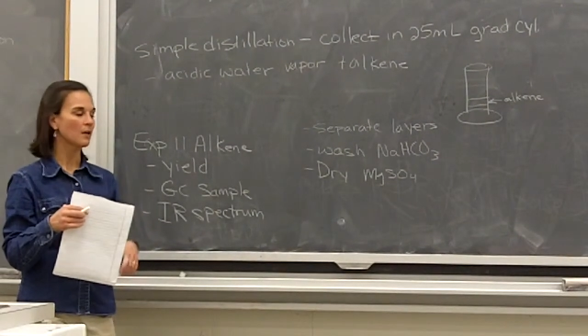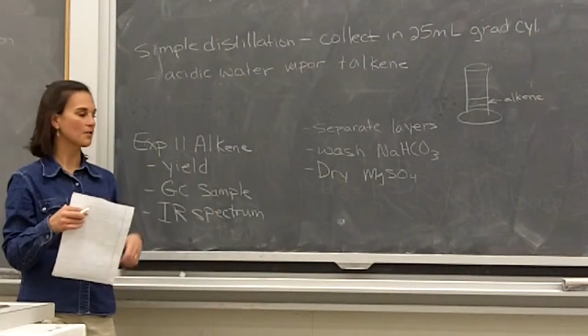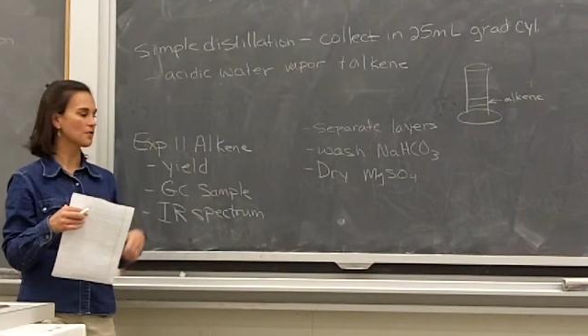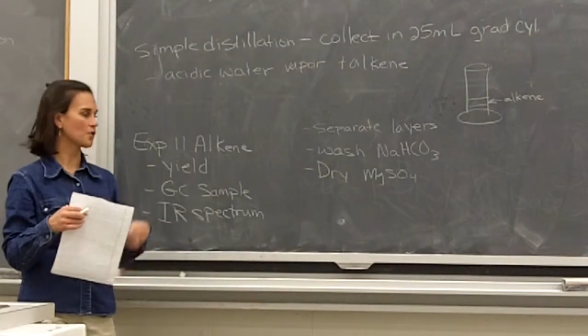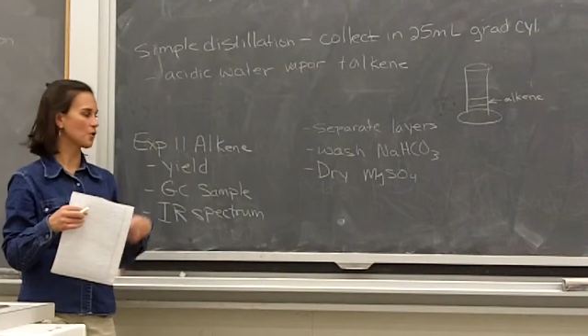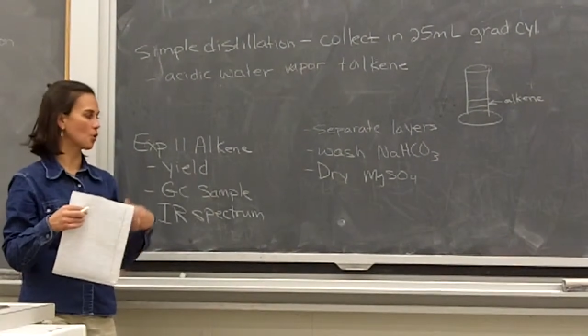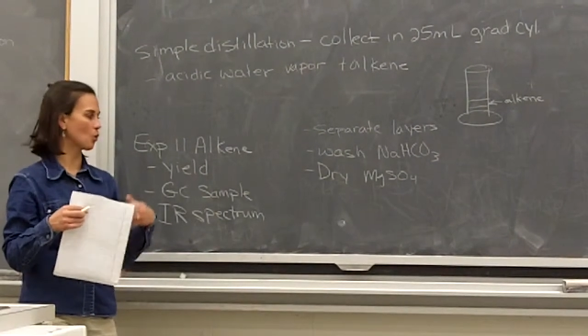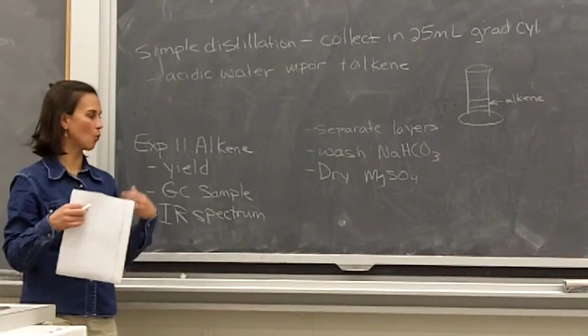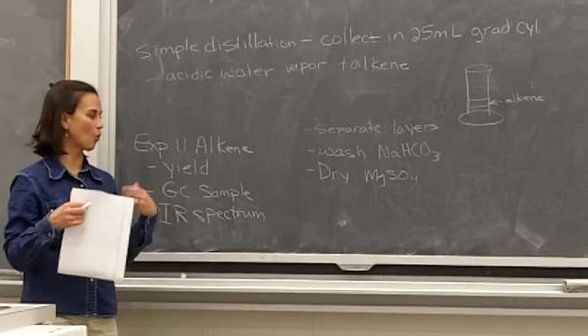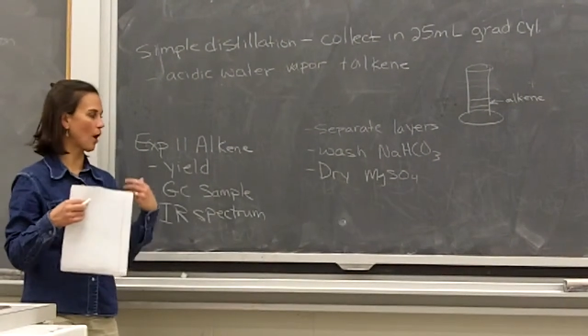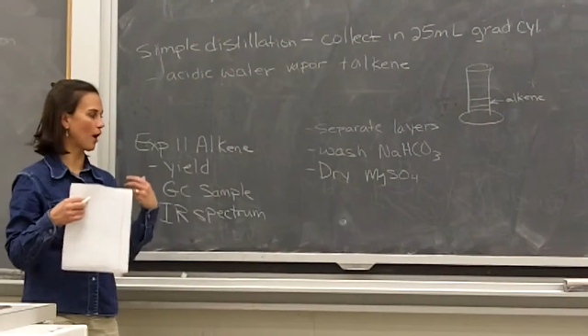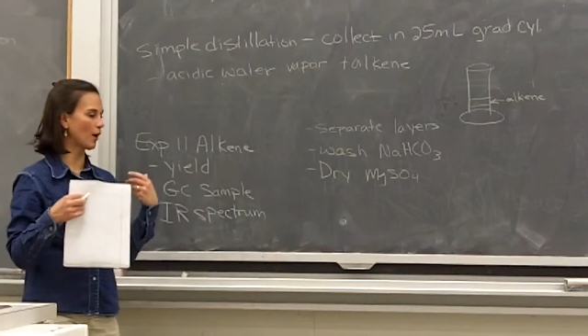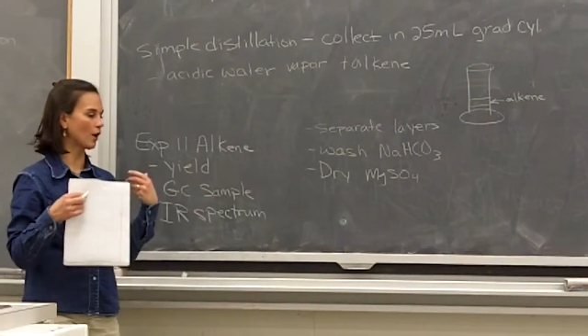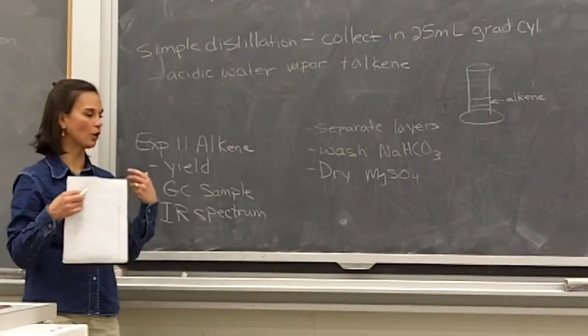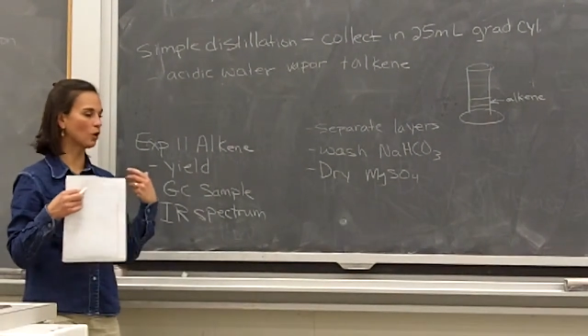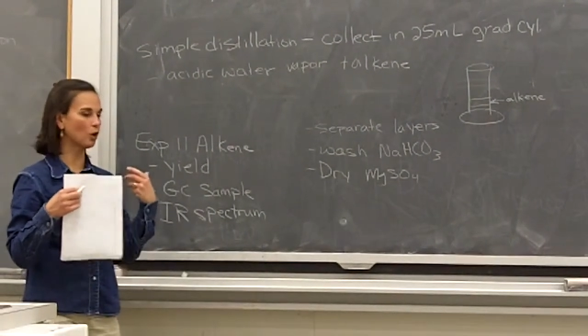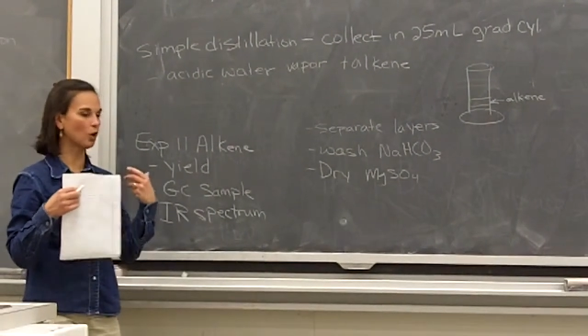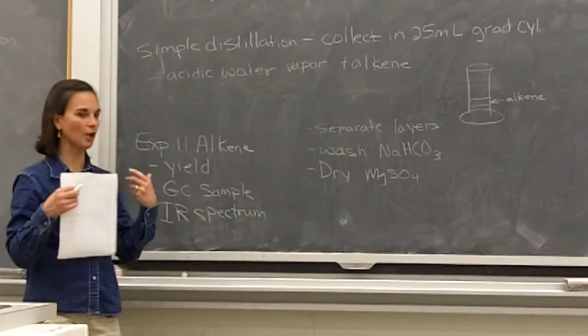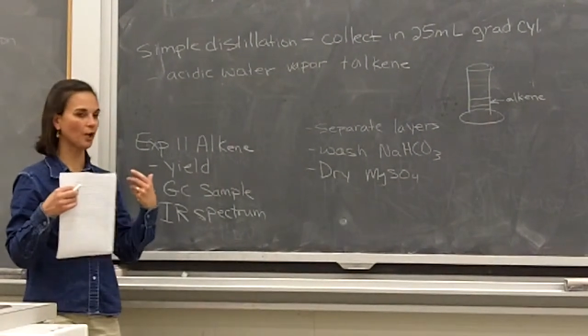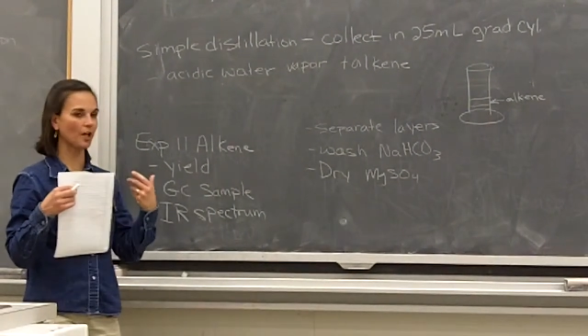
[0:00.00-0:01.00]
So you want
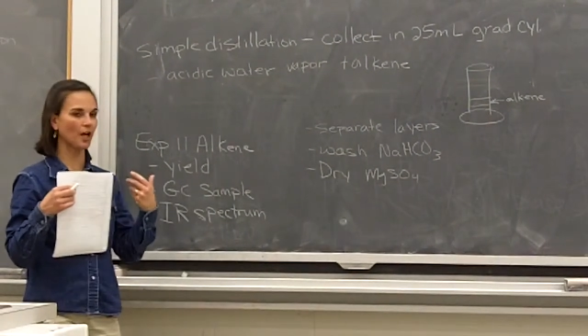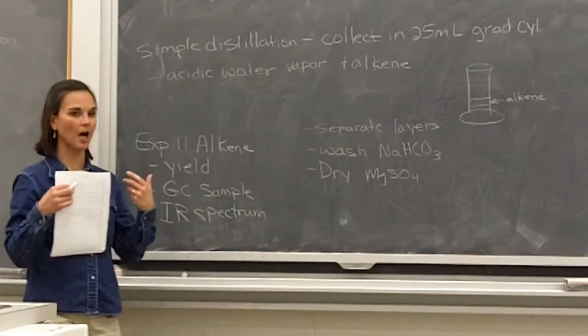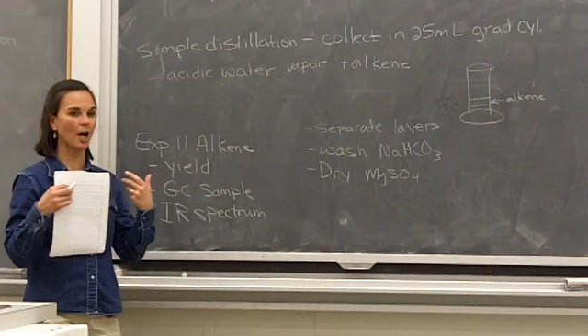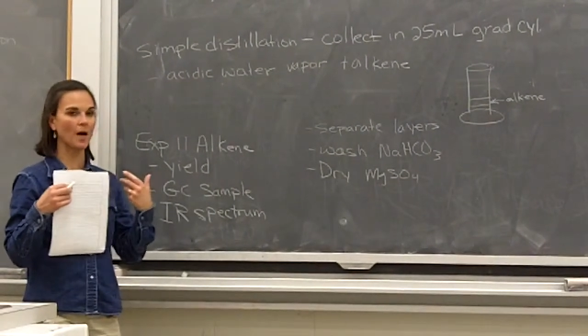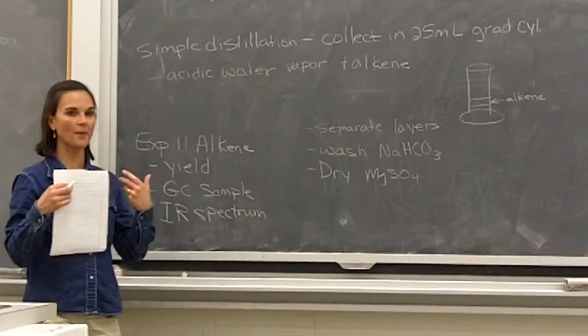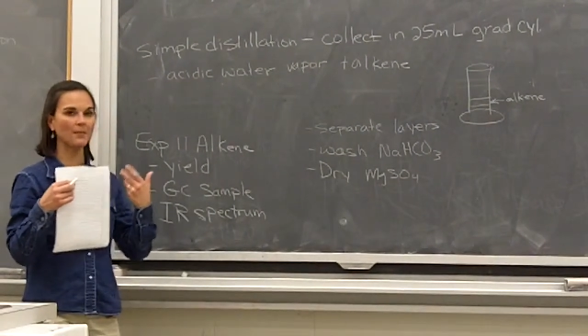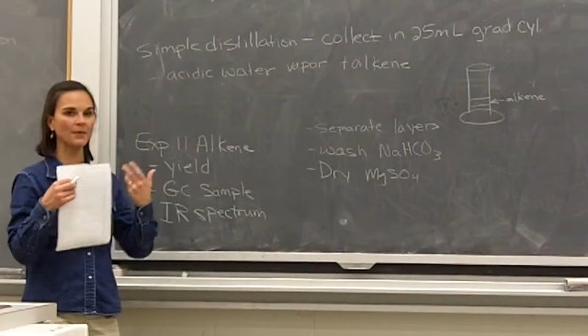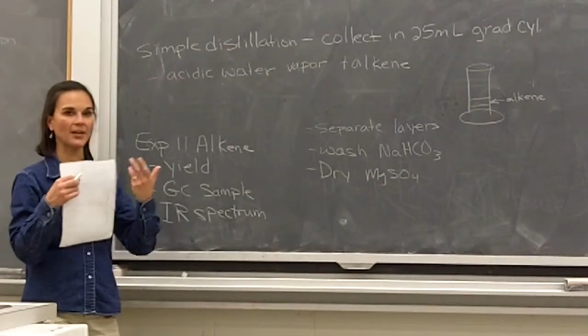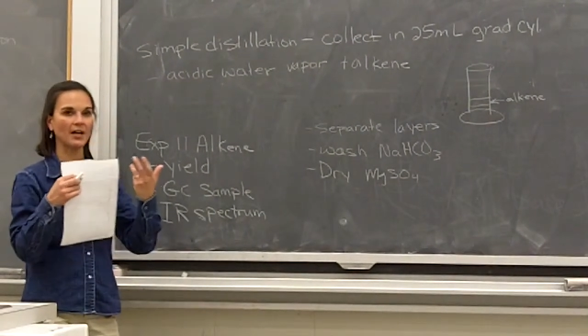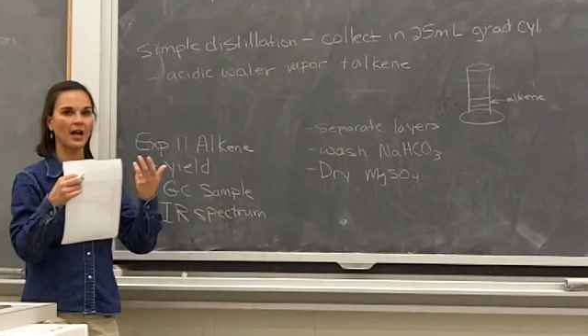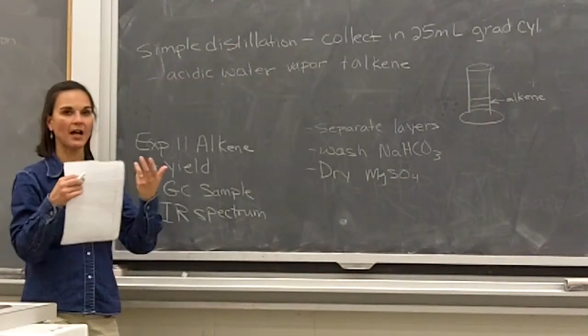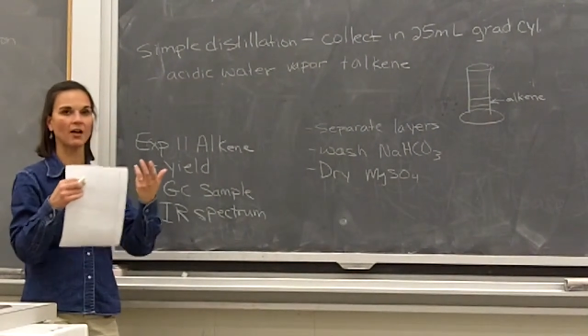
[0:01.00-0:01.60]
to look up an